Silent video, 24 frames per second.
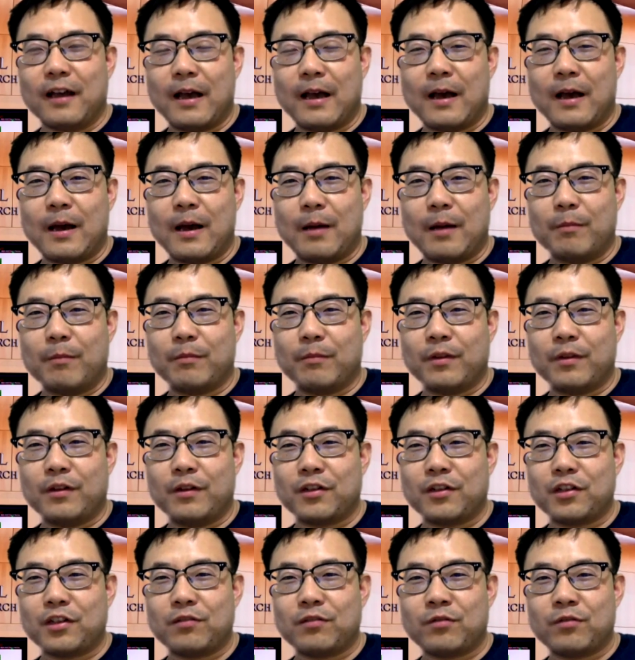um, you know,
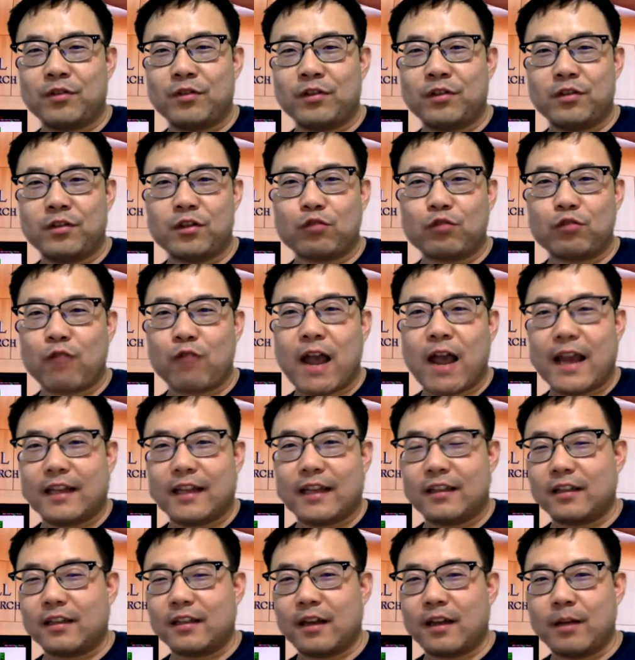just just
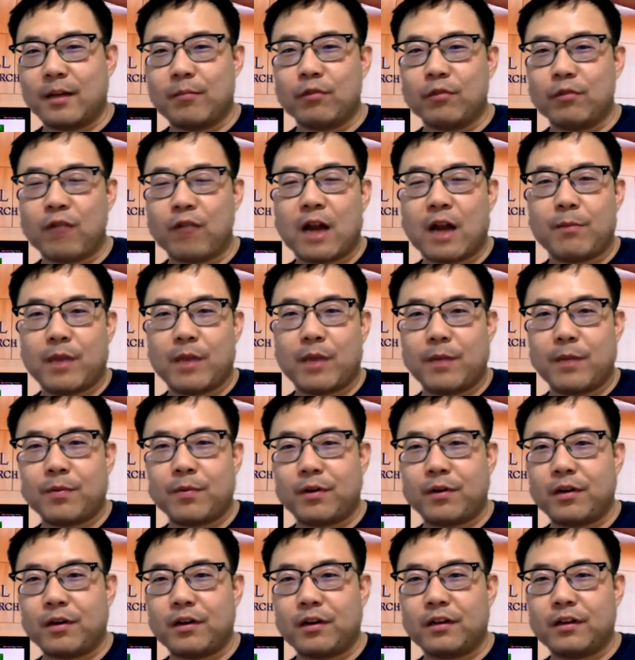write, um, write
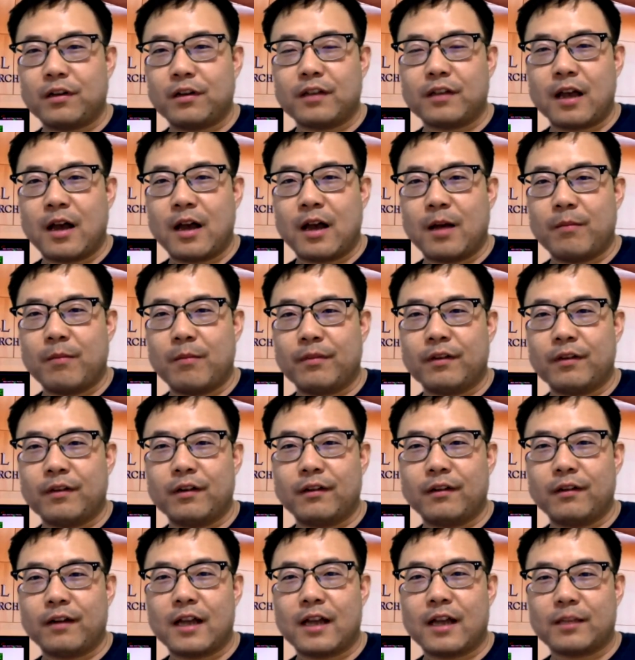papers. Um,
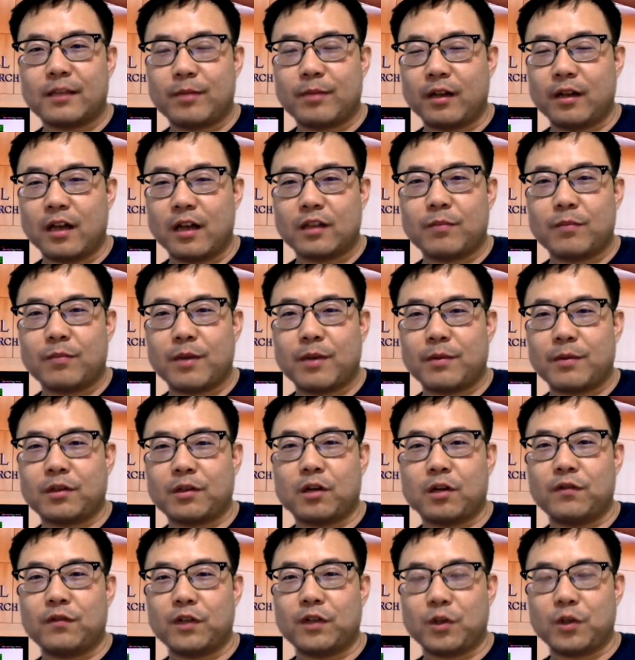there, there has been lots of papers
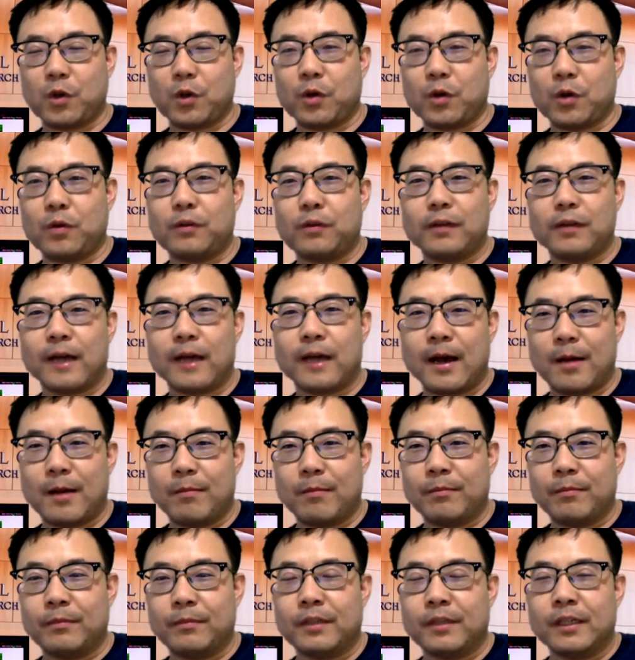overdue.
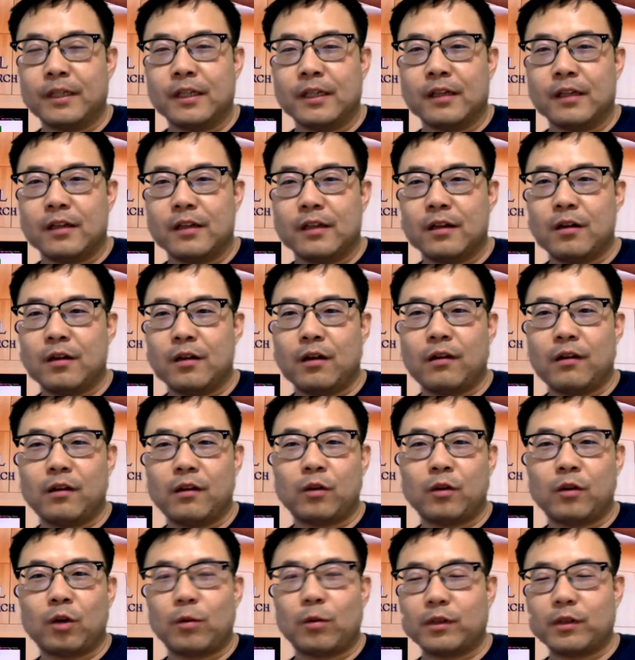Um, you know, on the
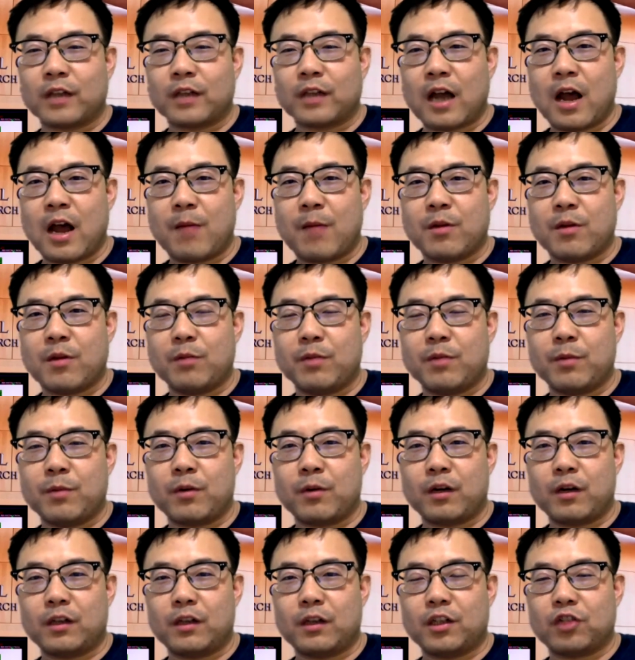normal time, you know, people
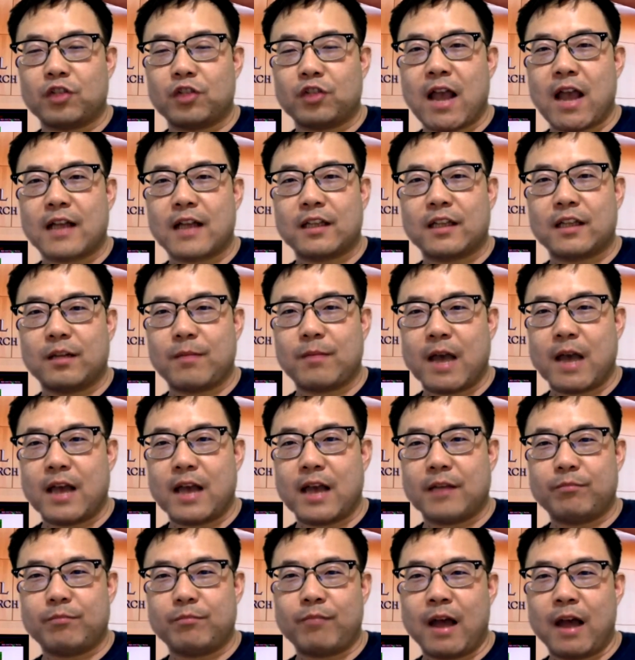are distracted
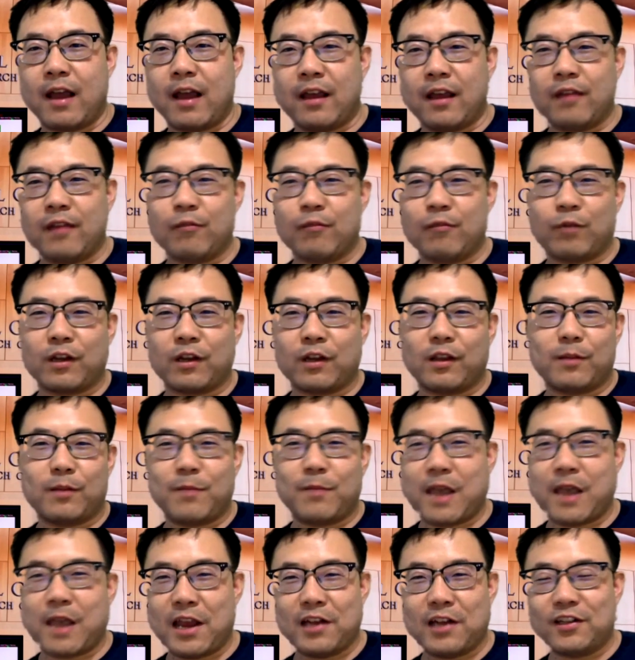by by working on the
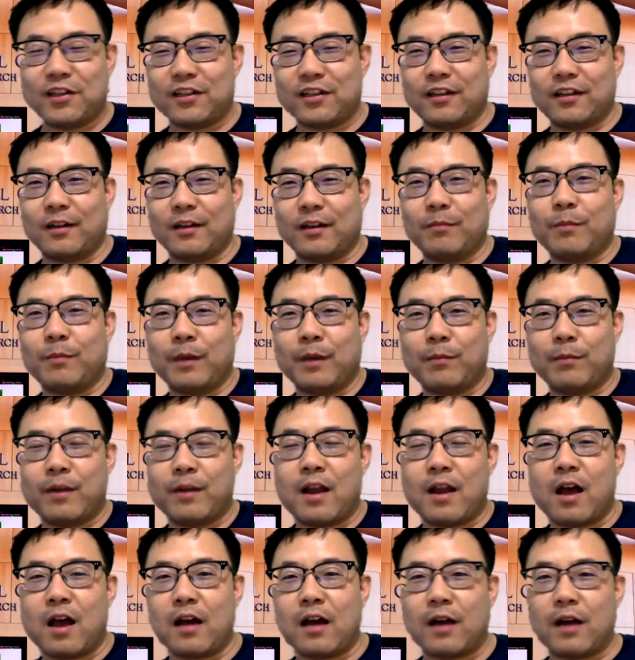bench, um, but but
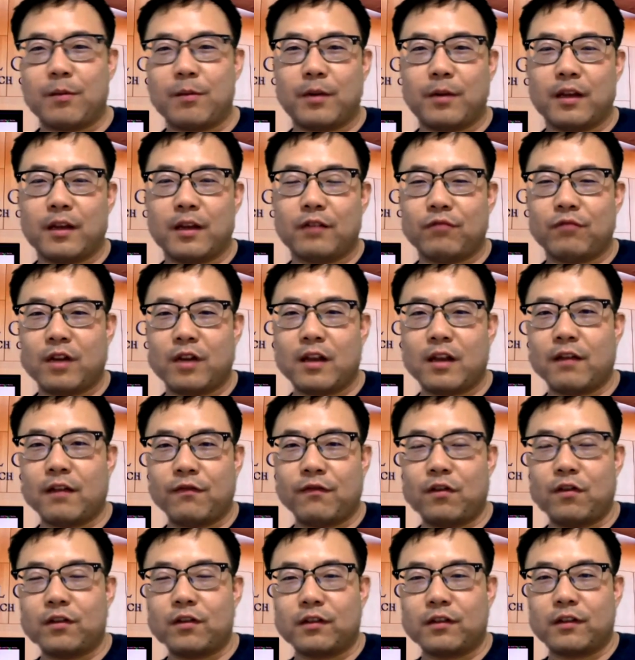now everybody really can
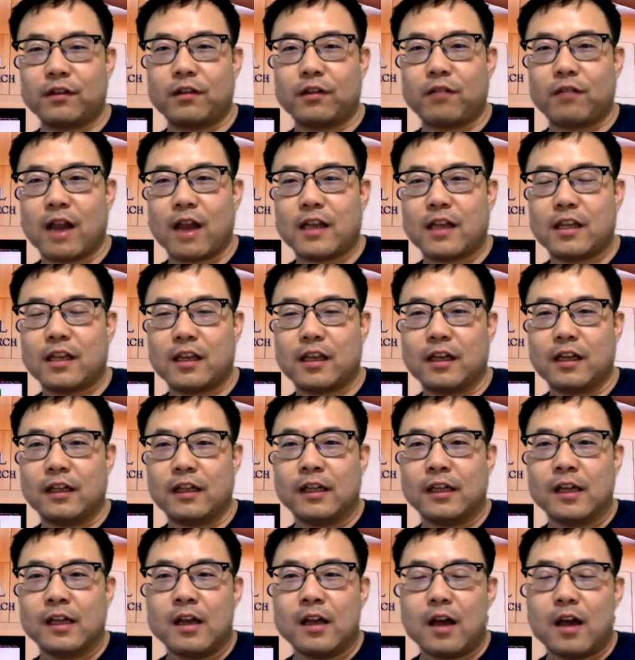focus on their writing.
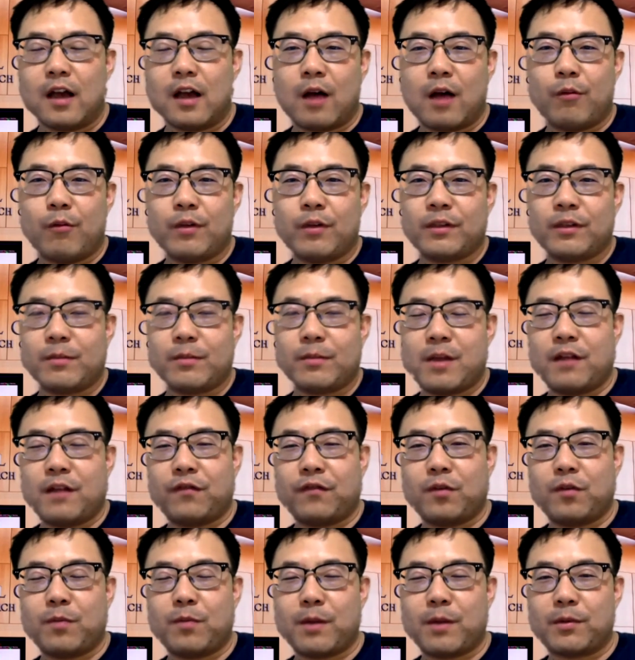Uh, we submit a
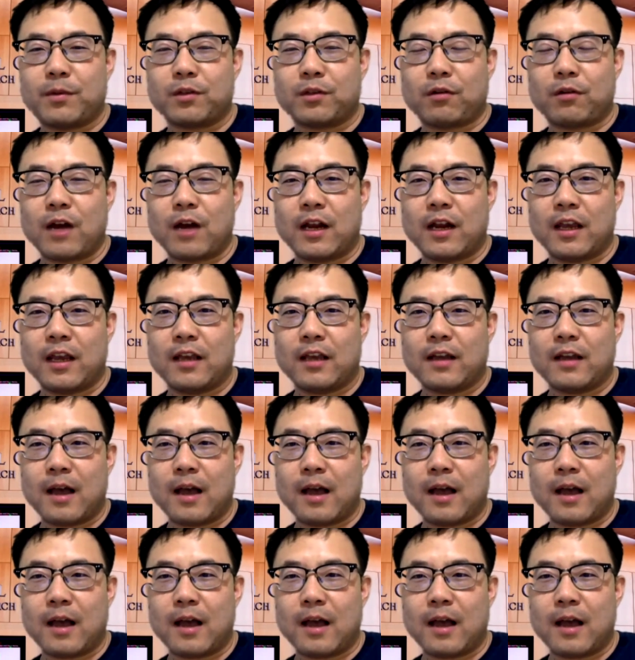few papers already.